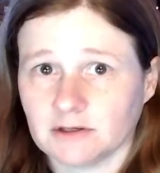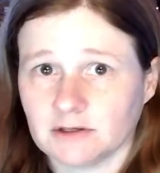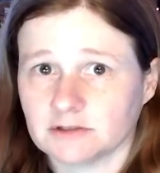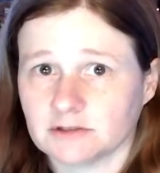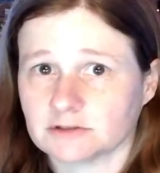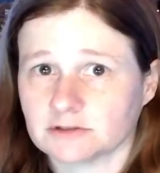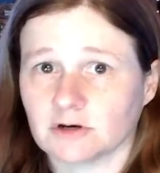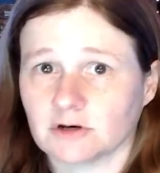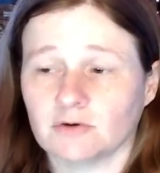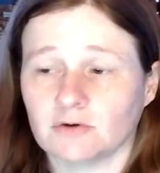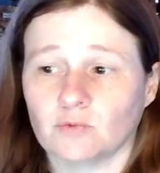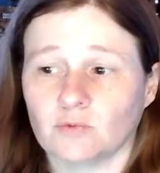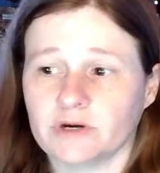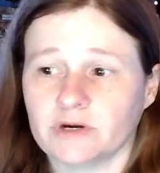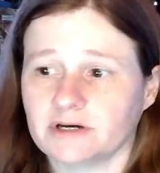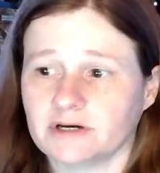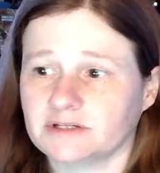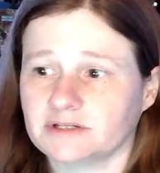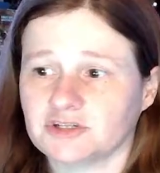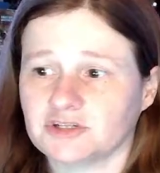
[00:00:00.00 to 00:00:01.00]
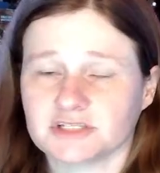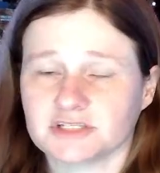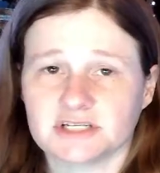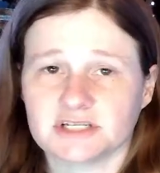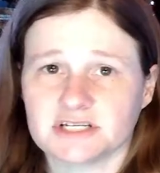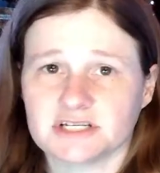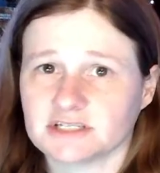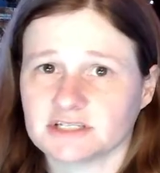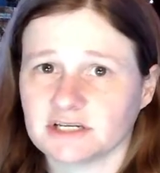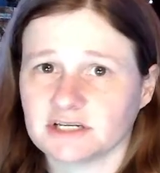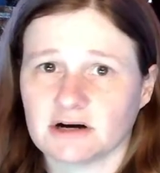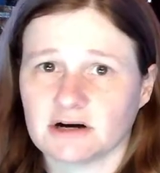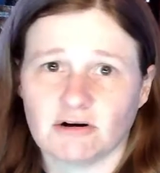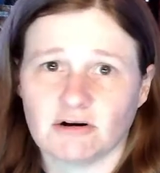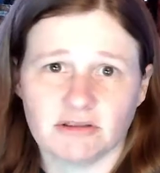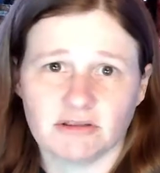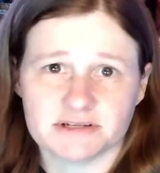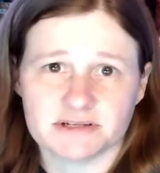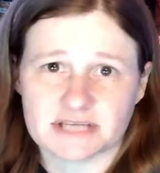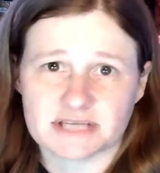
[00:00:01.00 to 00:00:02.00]
So we could just as easily
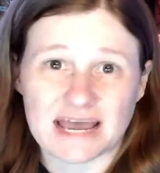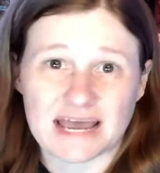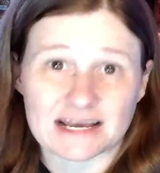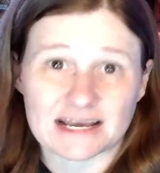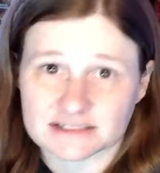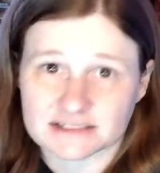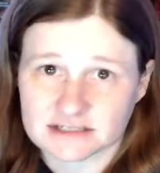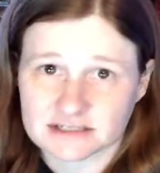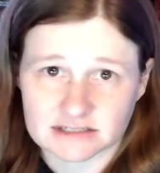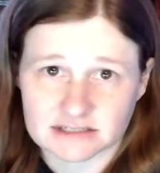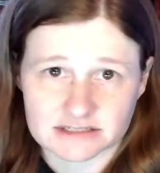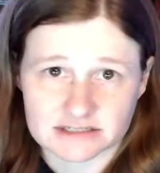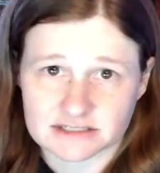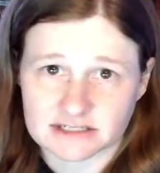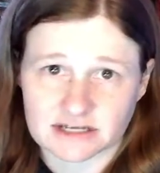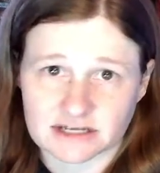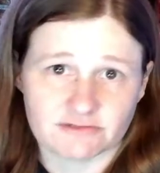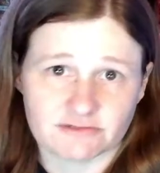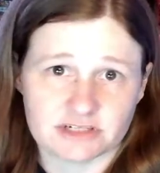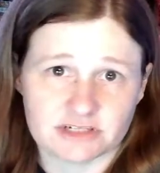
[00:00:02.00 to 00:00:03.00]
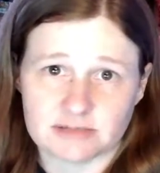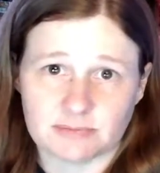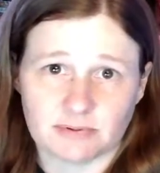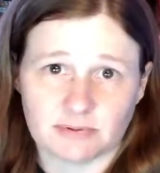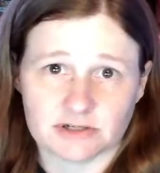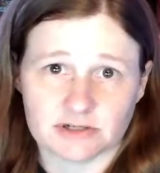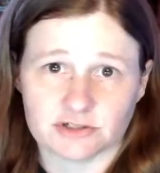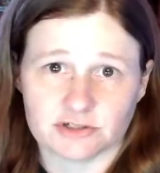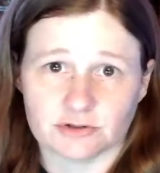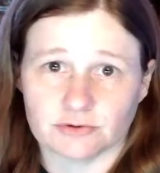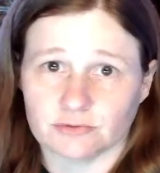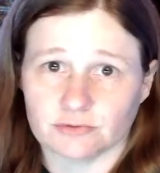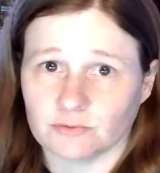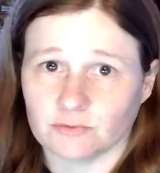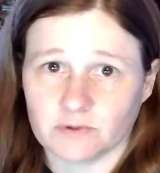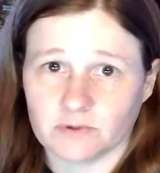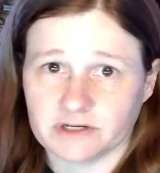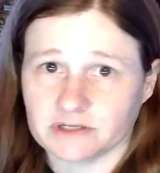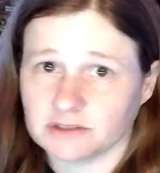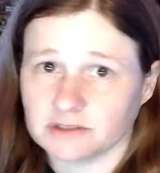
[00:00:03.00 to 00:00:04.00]
call this S instead of t plus u.
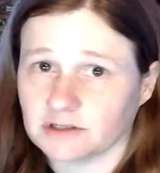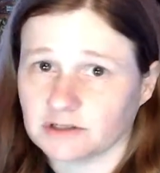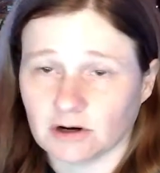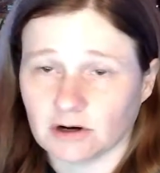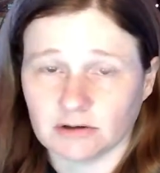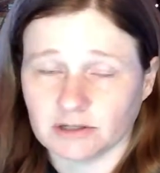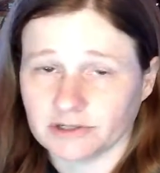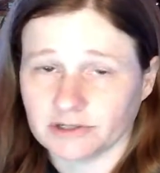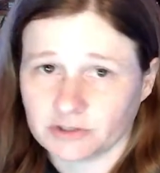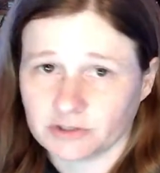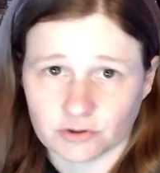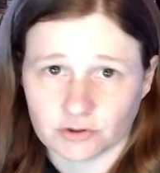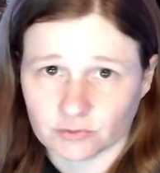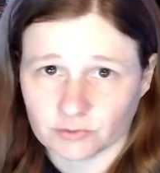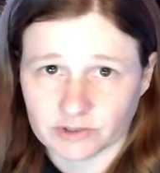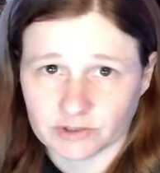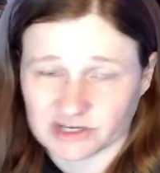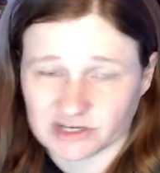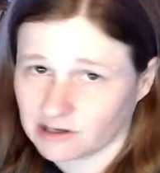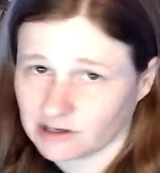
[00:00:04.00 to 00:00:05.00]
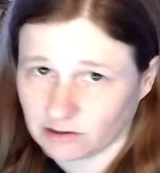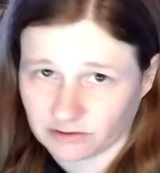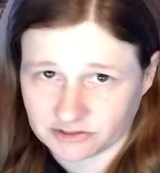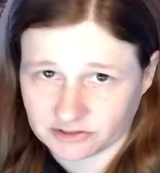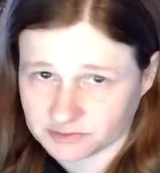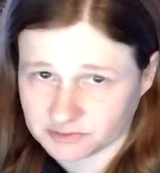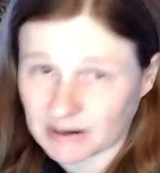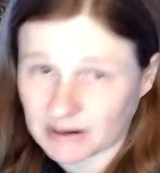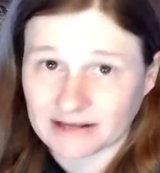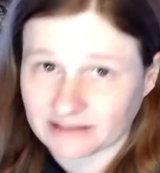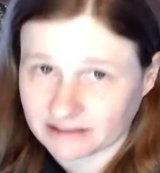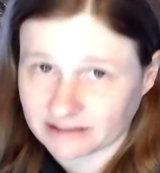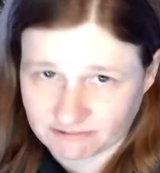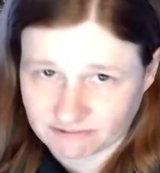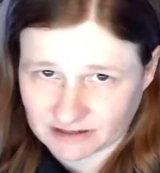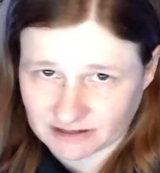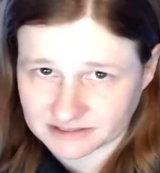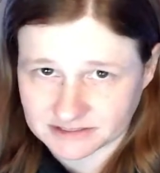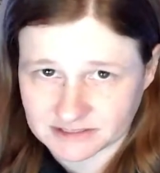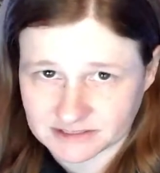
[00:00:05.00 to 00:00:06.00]
We could call it Q. We could call it smiley
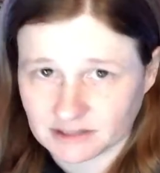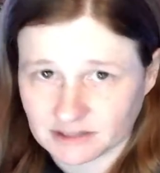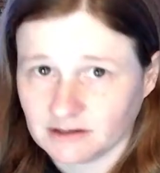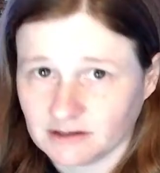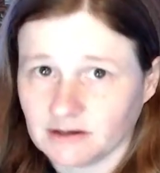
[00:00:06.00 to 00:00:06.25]
face.